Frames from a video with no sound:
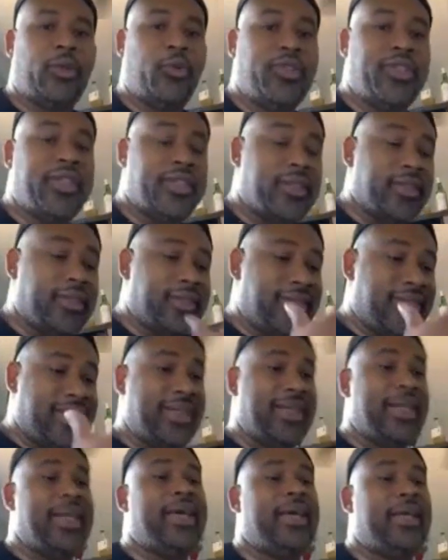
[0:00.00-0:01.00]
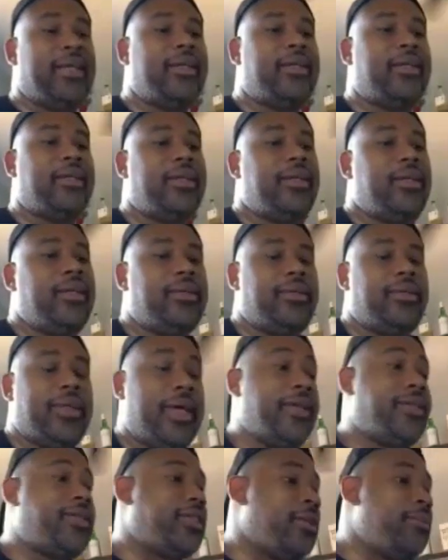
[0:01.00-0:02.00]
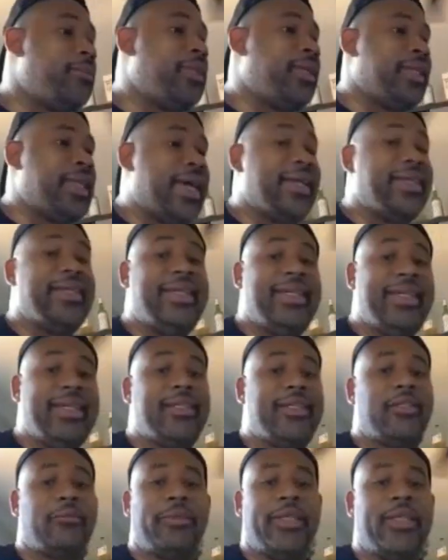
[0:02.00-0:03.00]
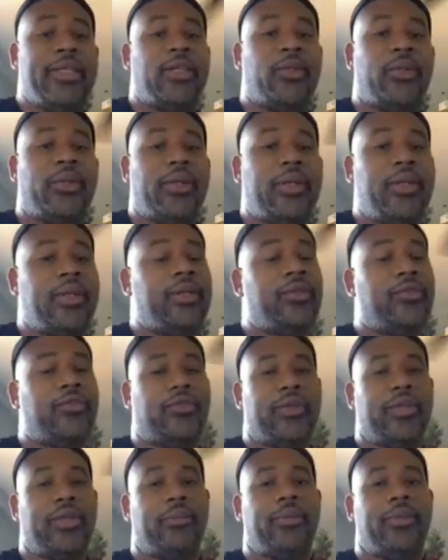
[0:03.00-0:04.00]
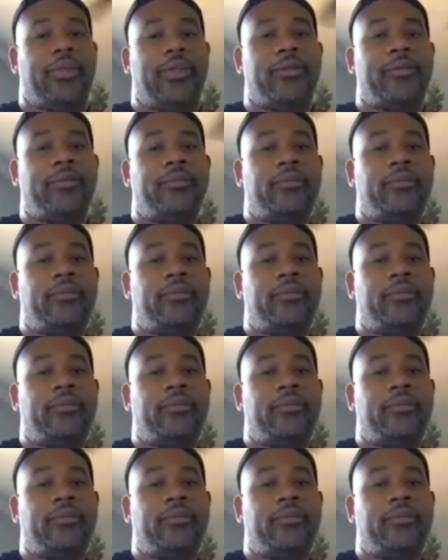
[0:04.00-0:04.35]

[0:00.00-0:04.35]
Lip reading: losing their land, it's something that needed to be included in the film,